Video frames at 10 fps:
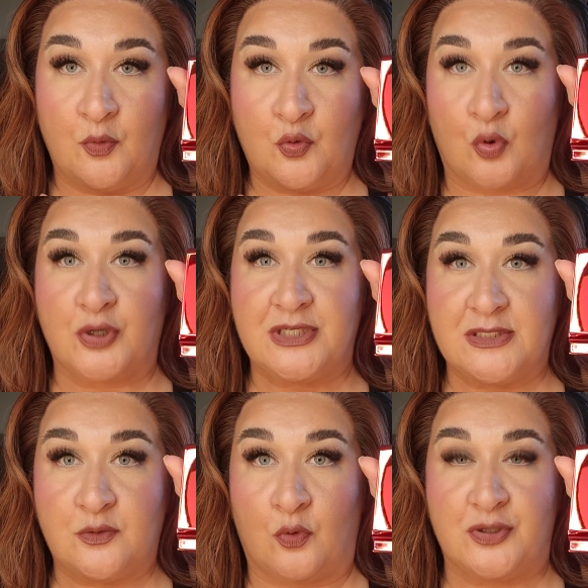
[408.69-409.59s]

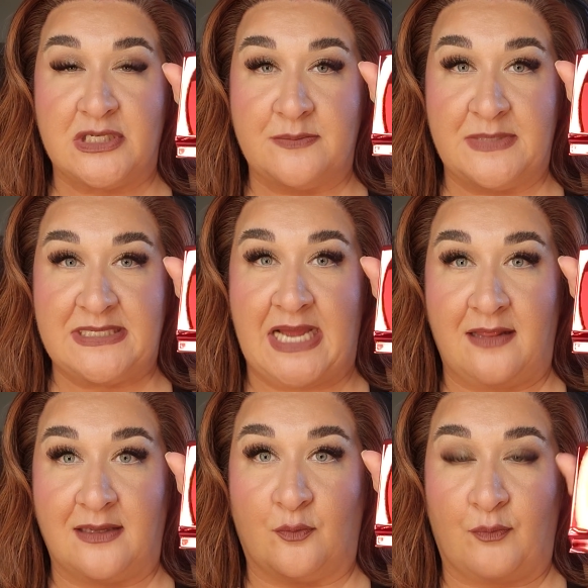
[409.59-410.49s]
Gorgeous, gorgeous
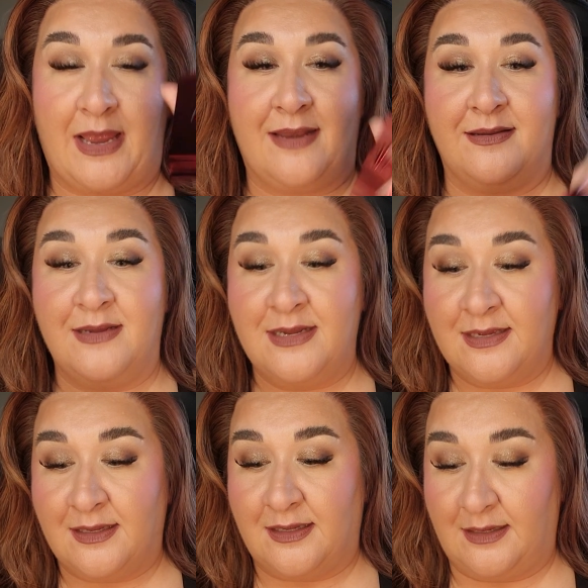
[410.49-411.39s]
metallic red.
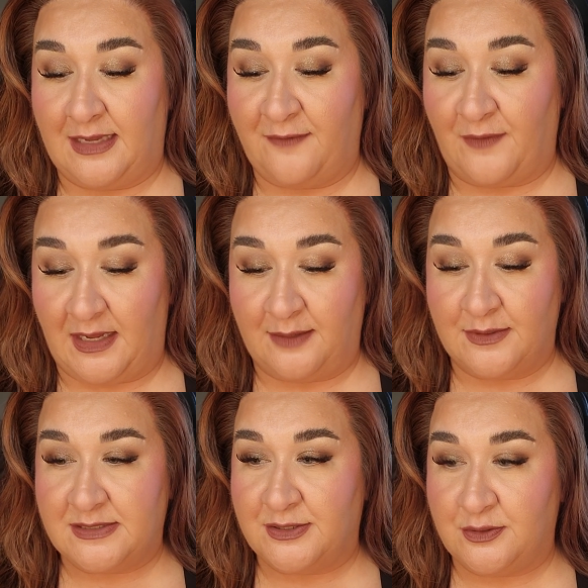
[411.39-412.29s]
If I
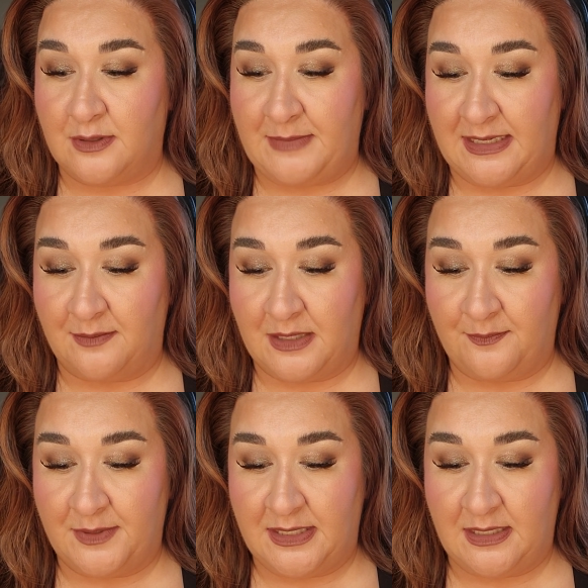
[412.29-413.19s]
was to do a makeup
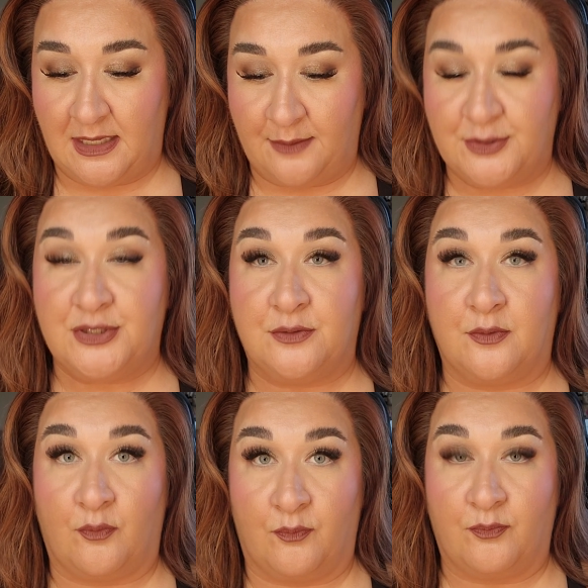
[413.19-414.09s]
company, I would
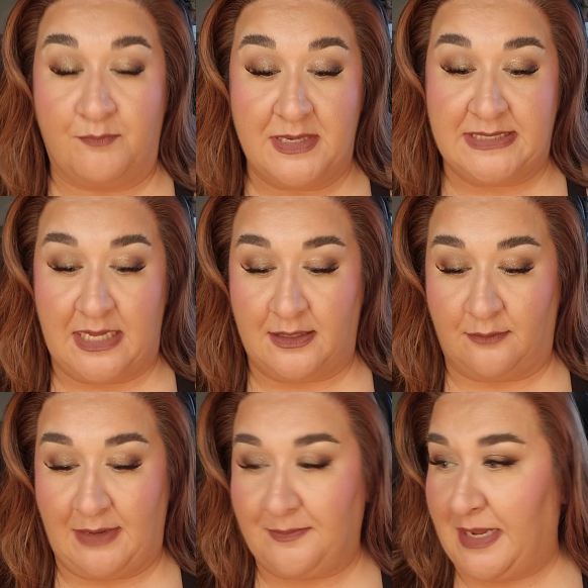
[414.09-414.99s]
do metallic
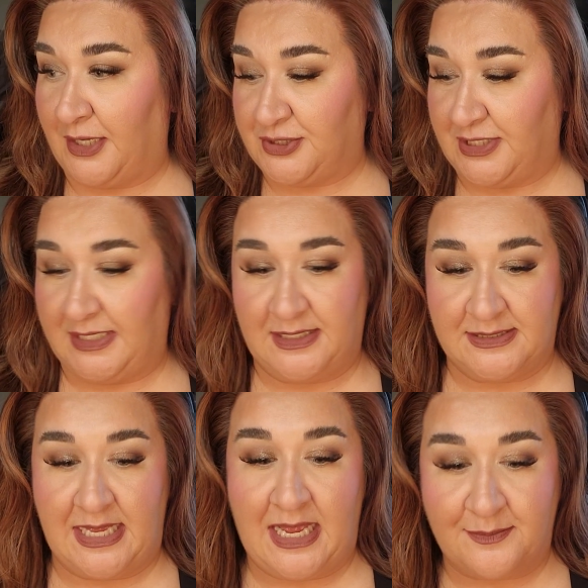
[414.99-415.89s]
red packaging. It
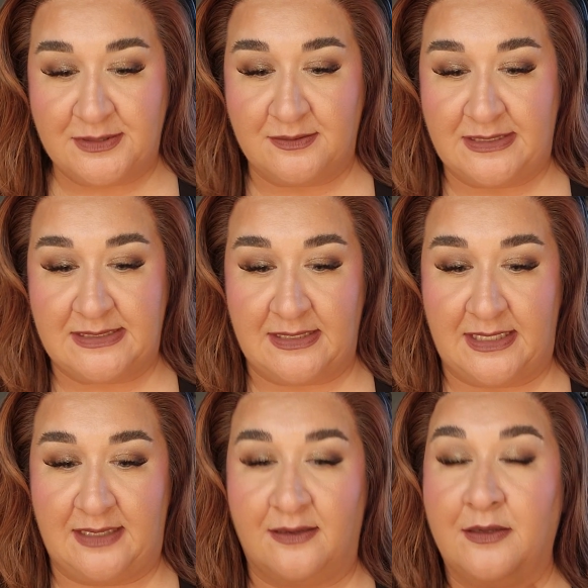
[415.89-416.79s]
is absolutely
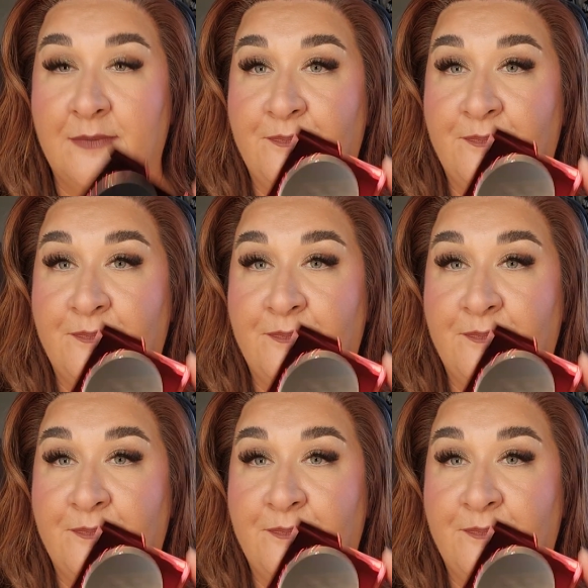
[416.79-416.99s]
stunning.